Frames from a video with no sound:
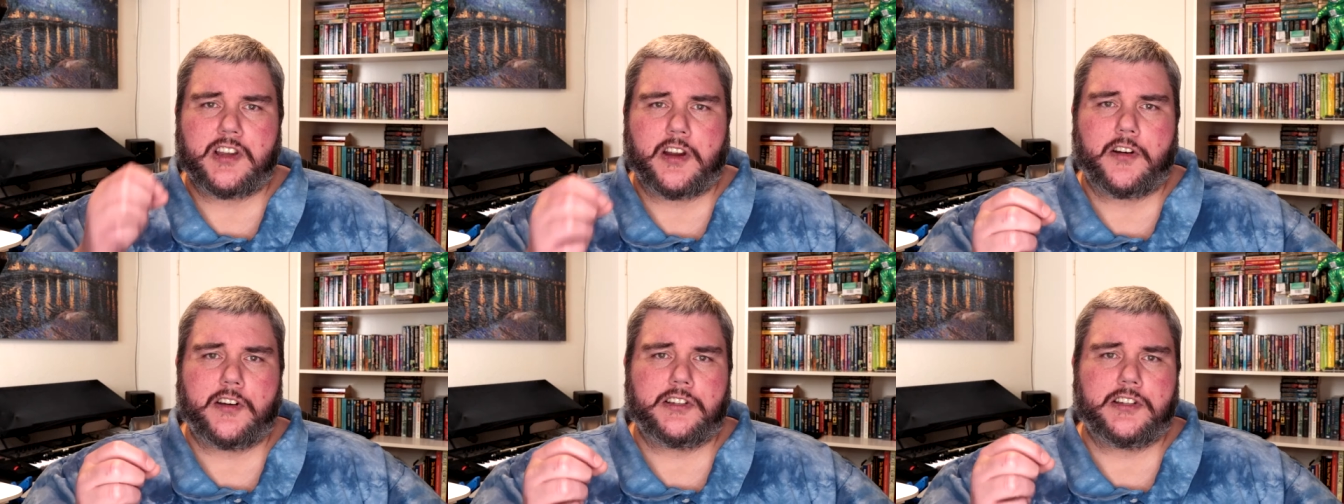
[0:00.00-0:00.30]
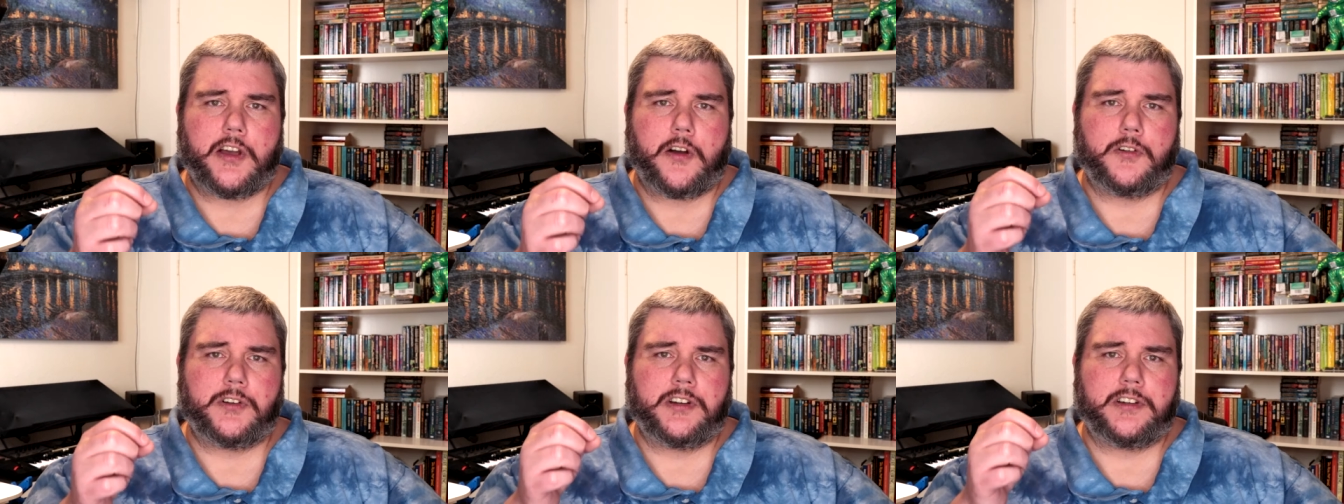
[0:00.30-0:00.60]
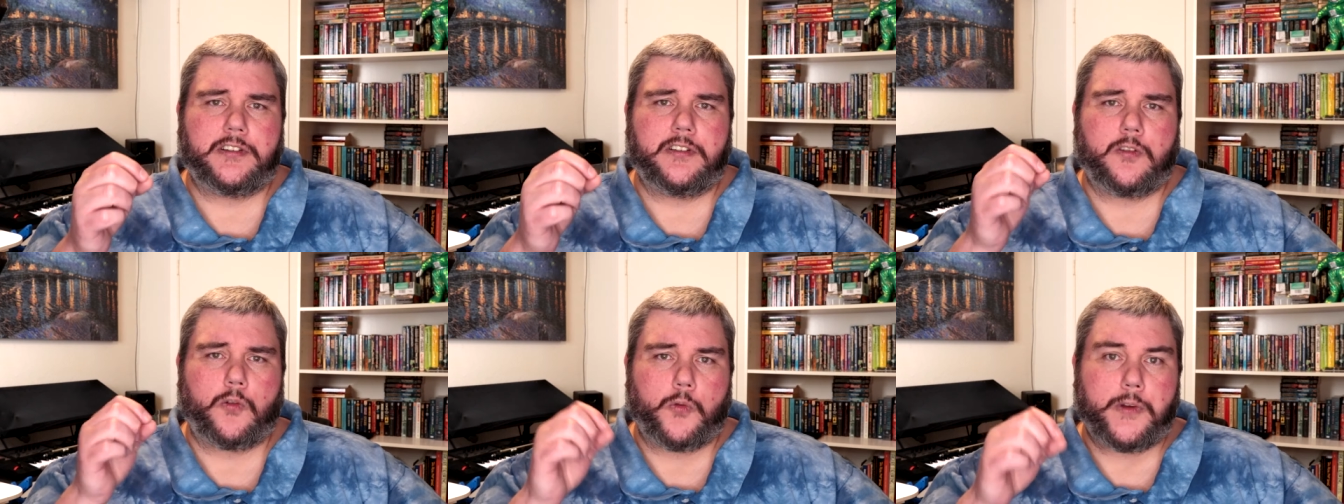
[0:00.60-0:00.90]

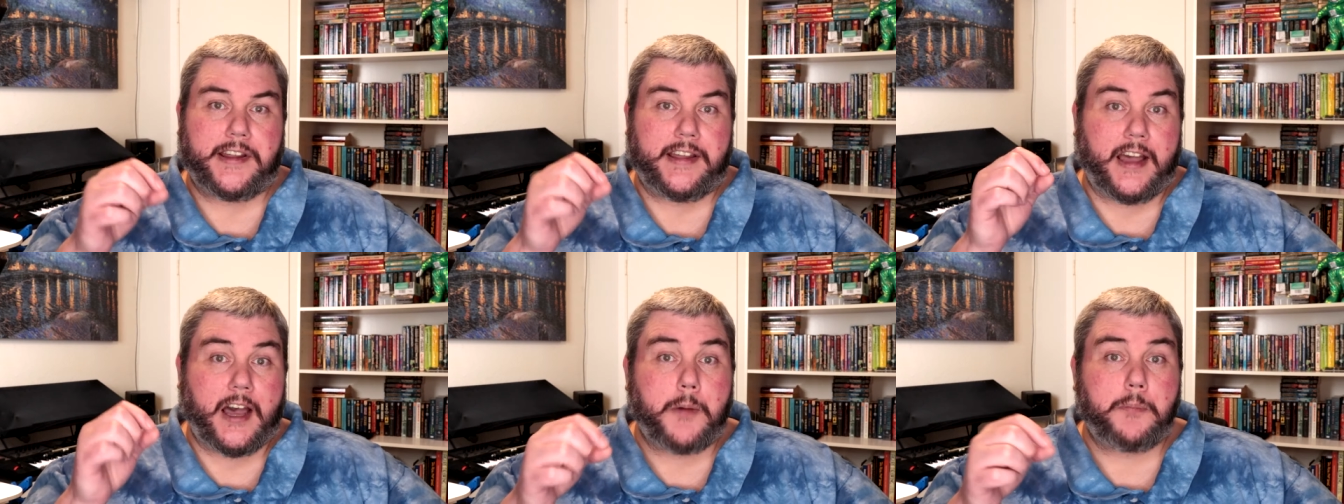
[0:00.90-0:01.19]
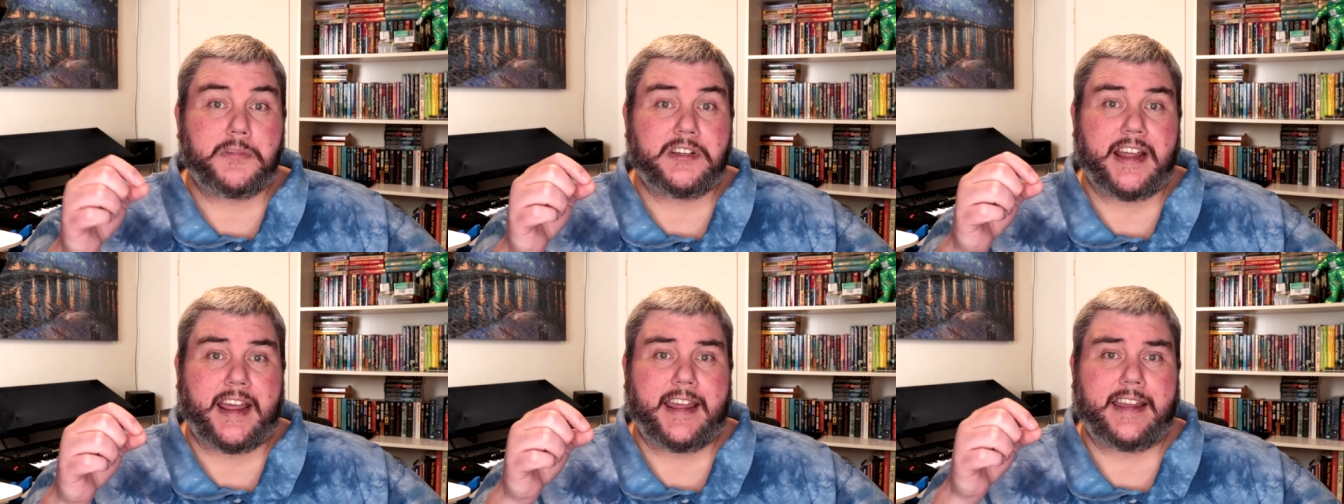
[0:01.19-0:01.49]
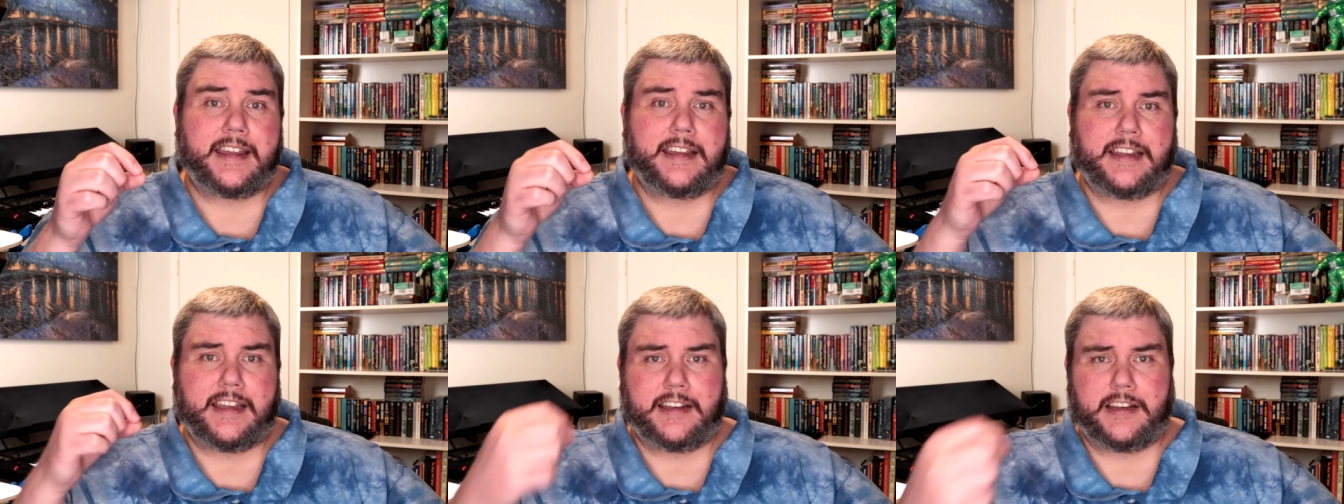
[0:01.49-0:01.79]
serotonin
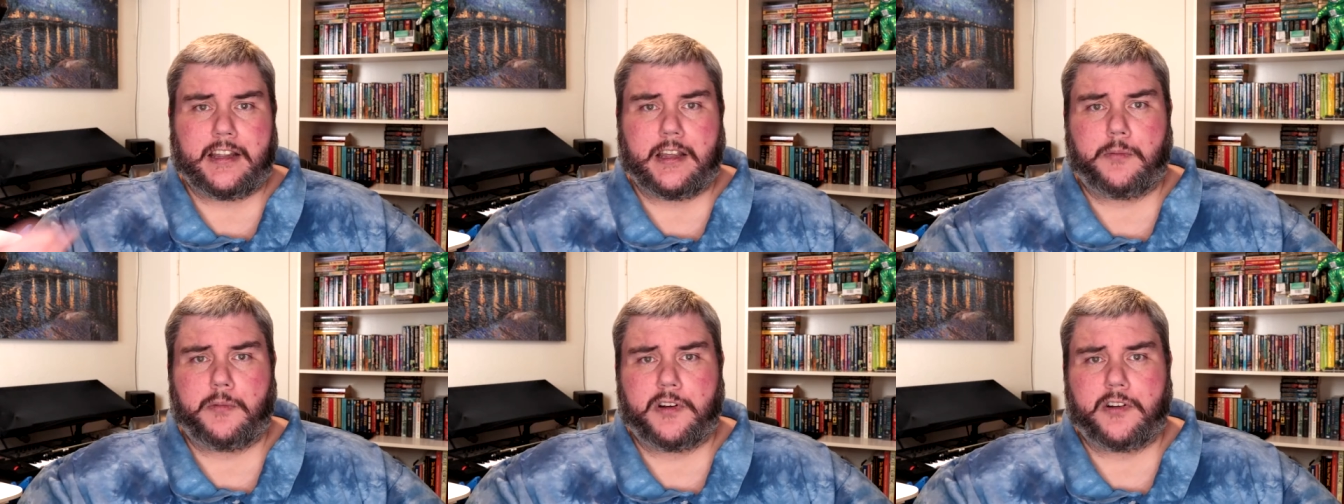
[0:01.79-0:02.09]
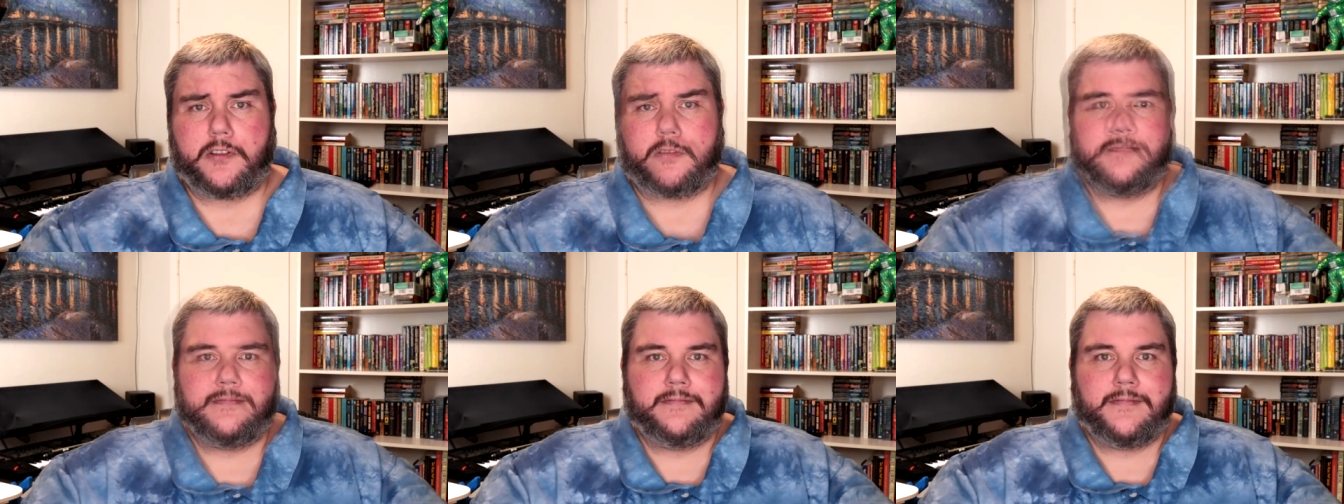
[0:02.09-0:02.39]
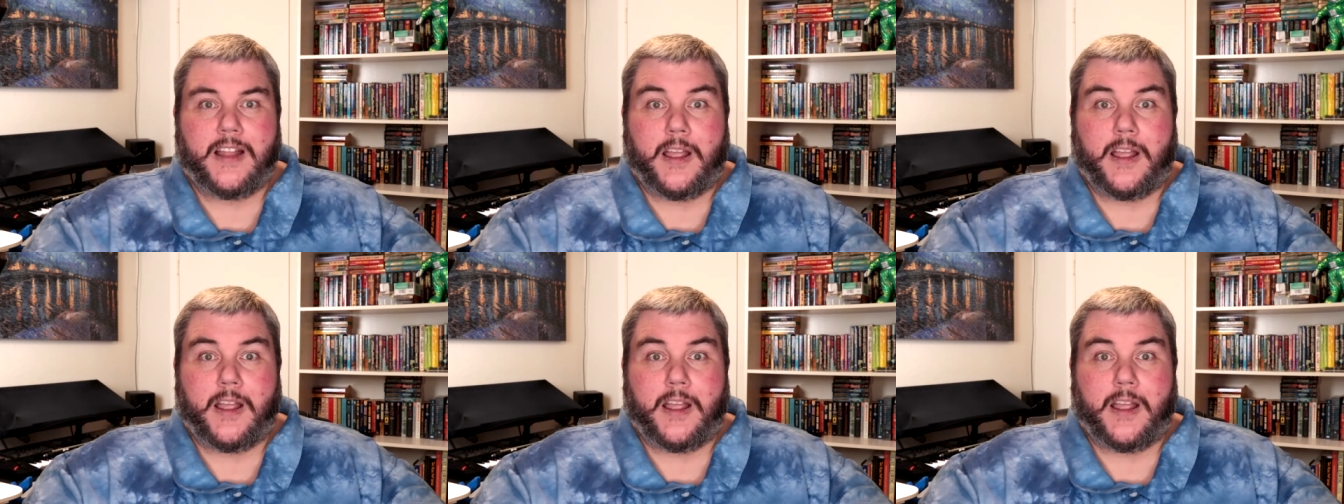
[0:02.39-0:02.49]
reuptake inhibitor.